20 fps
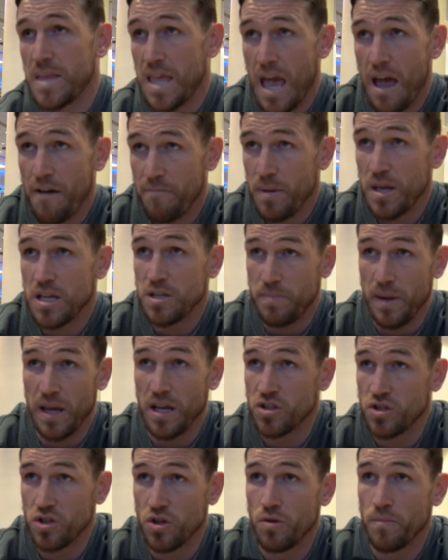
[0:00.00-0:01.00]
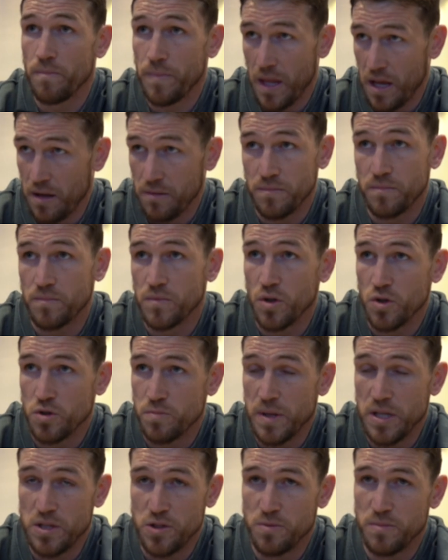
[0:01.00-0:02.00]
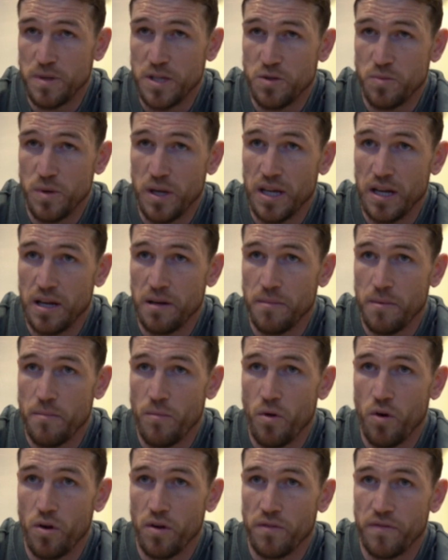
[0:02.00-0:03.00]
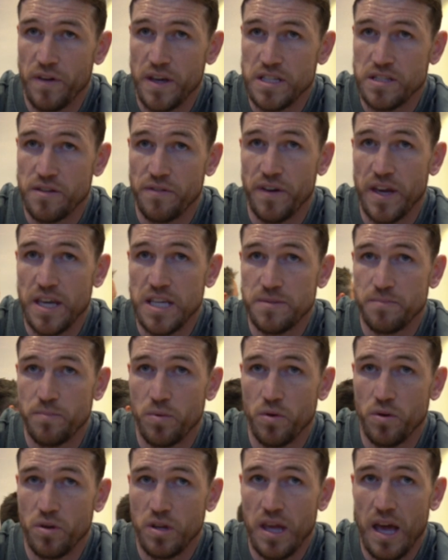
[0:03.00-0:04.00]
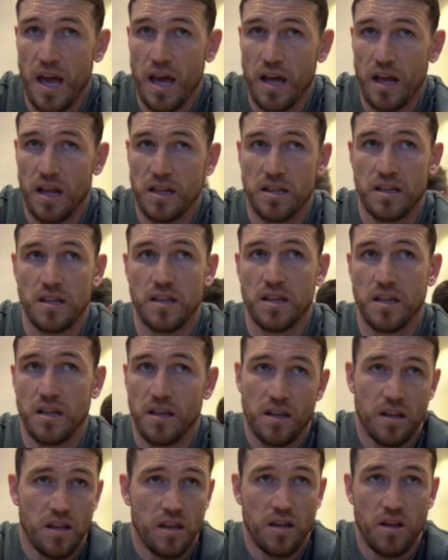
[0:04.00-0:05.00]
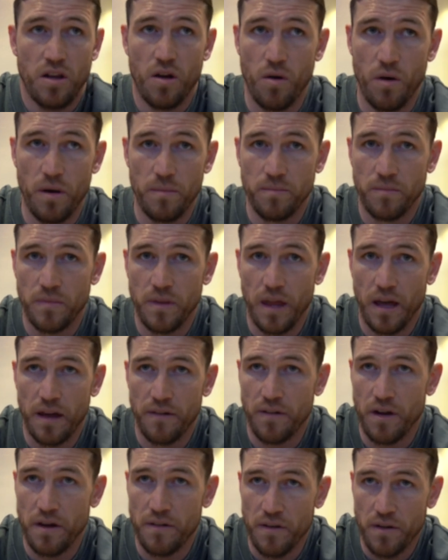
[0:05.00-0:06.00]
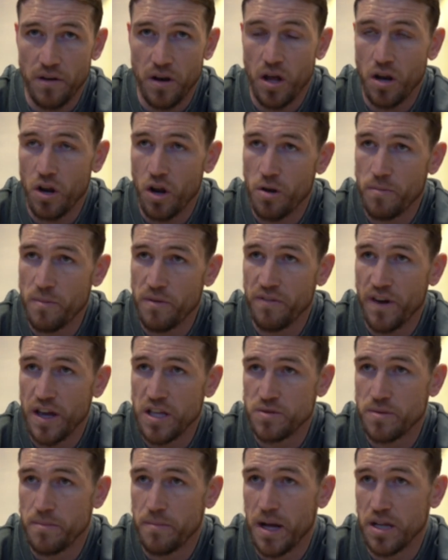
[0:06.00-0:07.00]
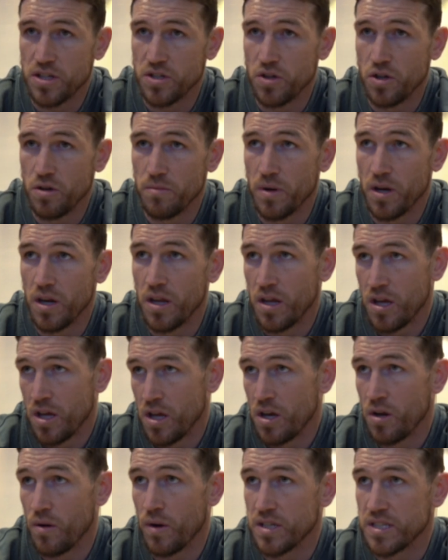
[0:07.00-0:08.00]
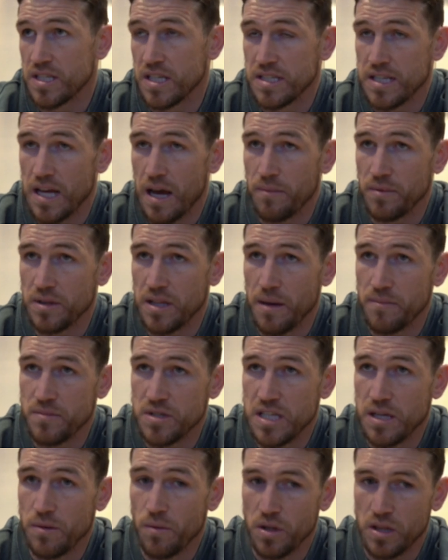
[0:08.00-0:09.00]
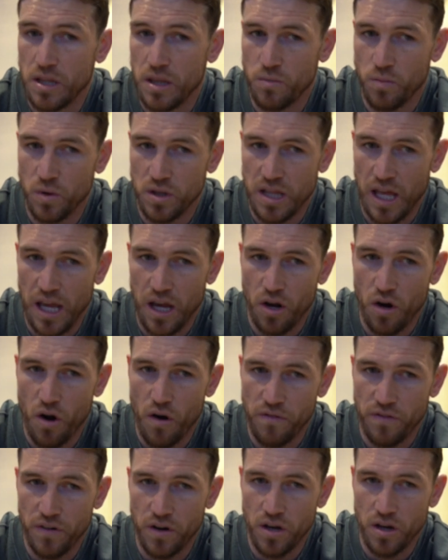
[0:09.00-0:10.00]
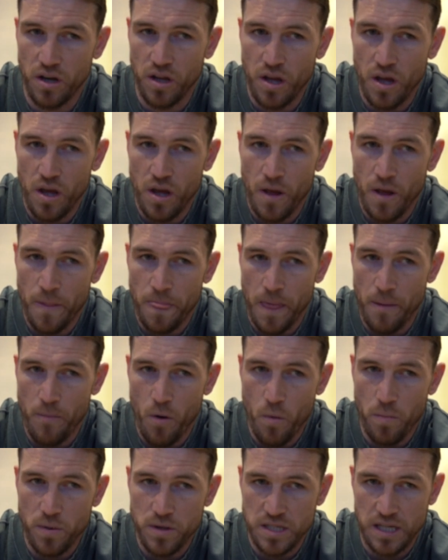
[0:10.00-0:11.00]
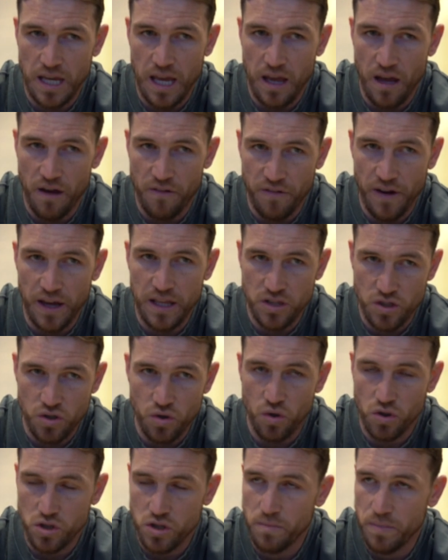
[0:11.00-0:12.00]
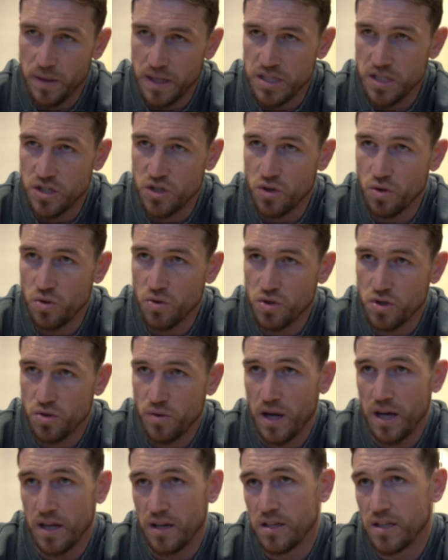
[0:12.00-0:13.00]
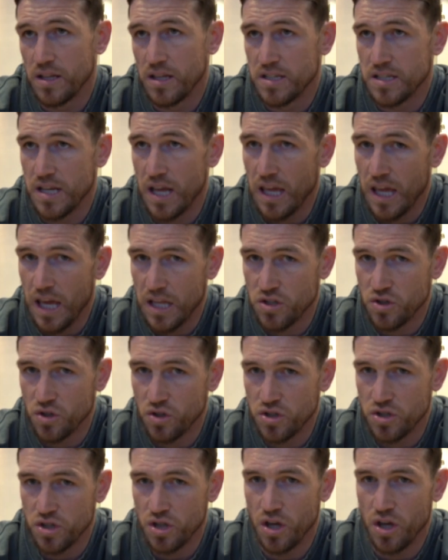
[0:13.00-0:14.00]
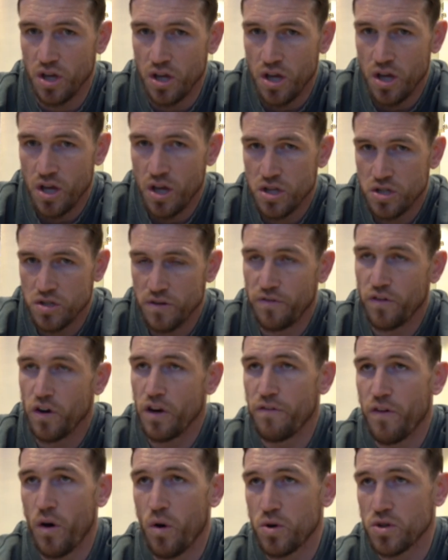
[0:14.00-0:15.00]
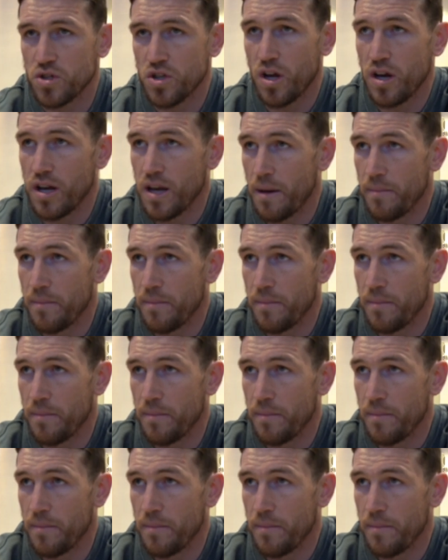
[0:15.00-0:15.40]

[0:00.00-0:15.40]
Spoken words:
Yeah, I've been speaking to him. I'll speak to him this week a little bit more face to face. But yeah. I've had a lot of my fights with Matchroom, and, you know, I'll sit down with them and see what they can offer, and I'm hoping to get a fight sorted pretty soon so I can, say, get something to fully focus on.